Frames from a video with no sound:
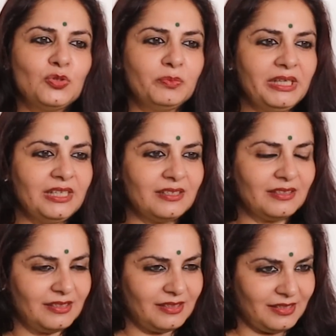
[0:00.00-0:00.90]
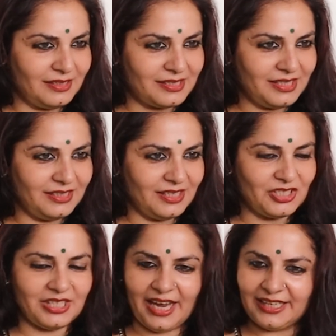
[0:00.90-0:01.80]
to meet uh, Sita
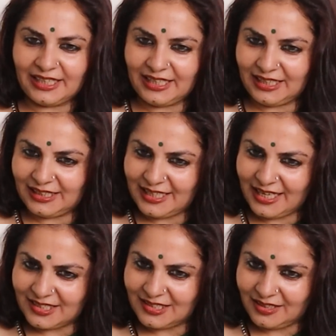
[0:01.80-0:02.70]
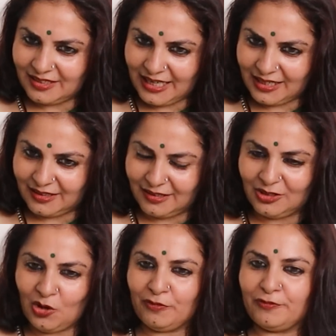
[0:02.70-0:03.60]
ji and takes the ring
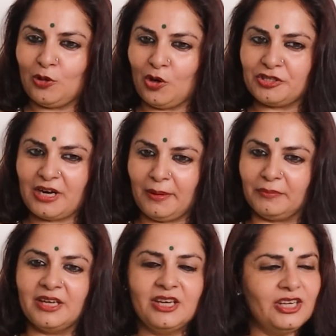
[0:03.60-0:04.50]
of Lord Ram.